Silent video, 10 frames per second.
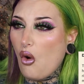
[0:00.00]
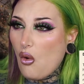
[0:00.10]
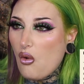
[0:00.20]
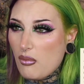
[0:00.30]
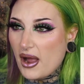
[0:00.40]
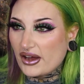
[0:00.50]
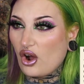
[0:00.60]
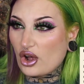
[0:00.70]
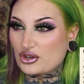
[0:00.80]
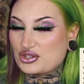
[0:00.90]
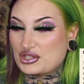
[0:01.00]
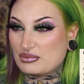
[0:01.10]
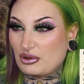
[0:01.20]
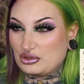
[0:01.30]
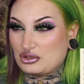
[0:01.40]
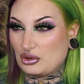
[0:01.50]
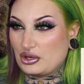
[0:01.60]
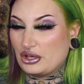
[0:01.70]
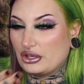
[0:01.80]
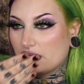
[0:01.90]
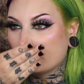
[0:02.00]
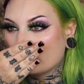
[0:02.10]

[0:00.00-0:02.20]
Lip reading: Oh my gosh, this smells so good.